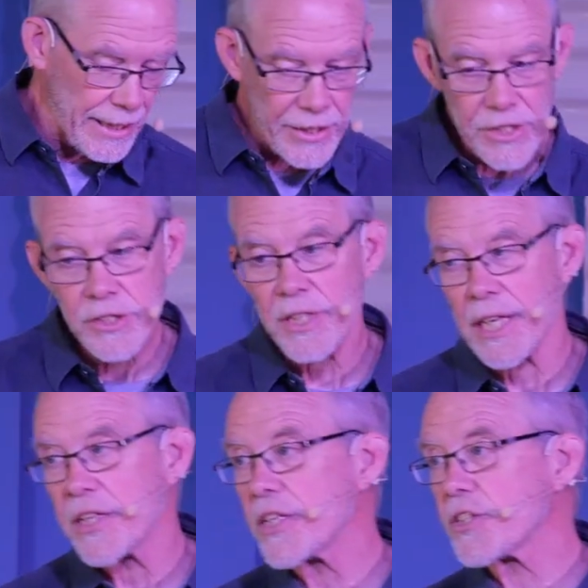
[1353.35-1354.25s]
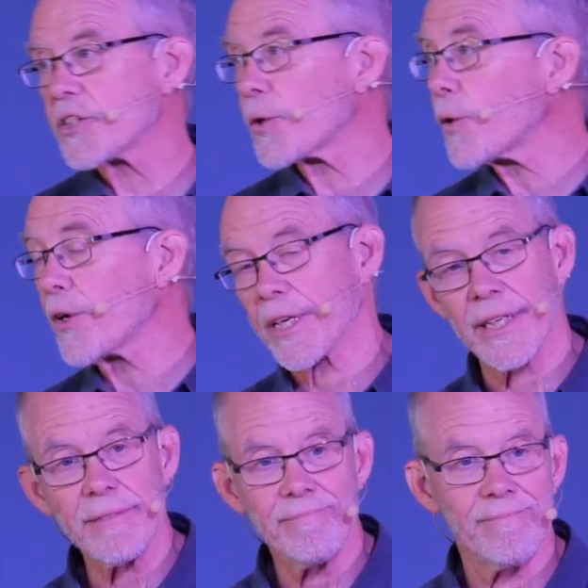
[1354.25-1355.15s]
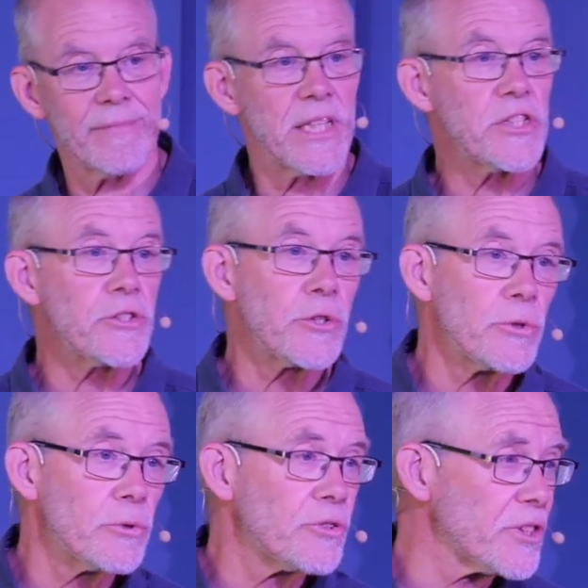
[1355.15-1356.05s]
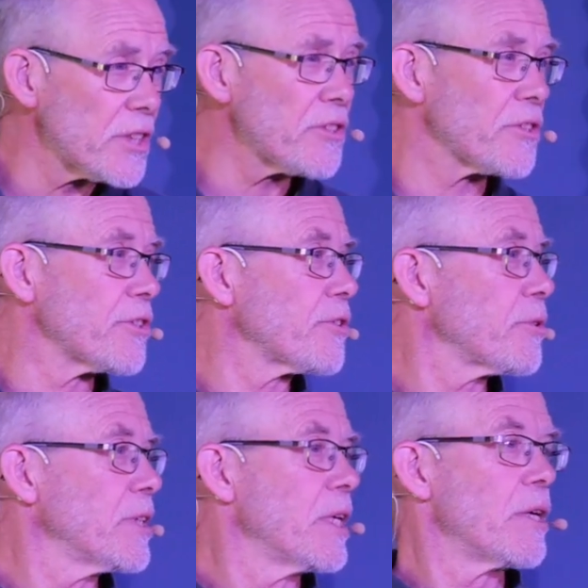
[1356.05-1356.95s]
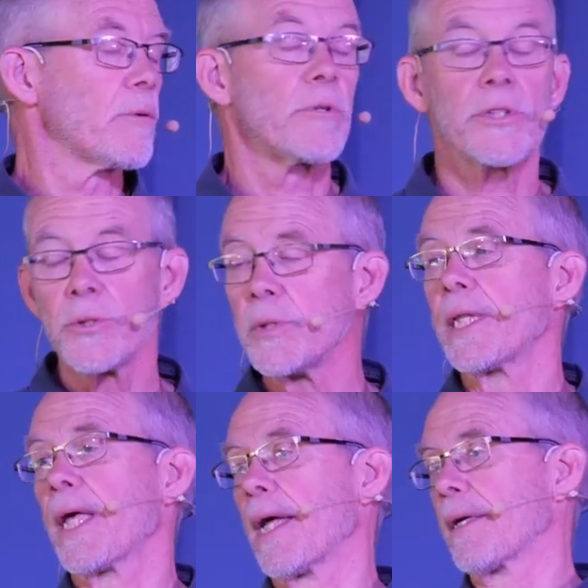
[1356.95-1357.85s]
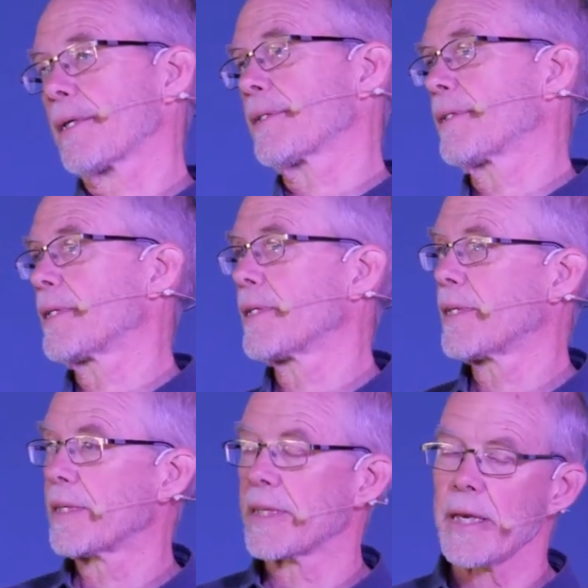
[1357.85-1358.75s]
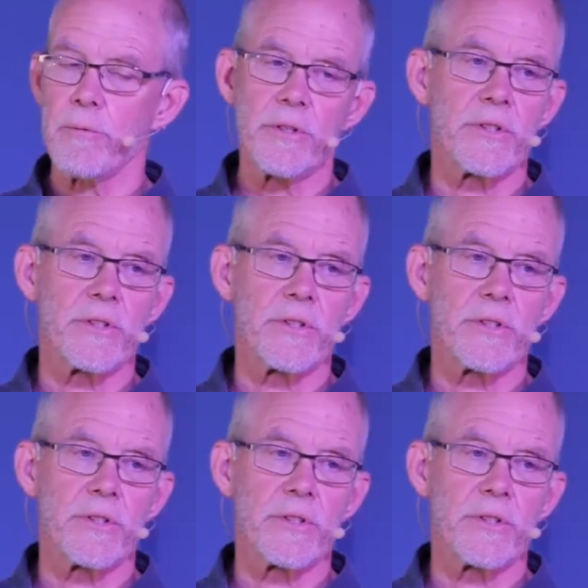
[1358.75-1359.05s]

In this story, these two sisters were doing that. They were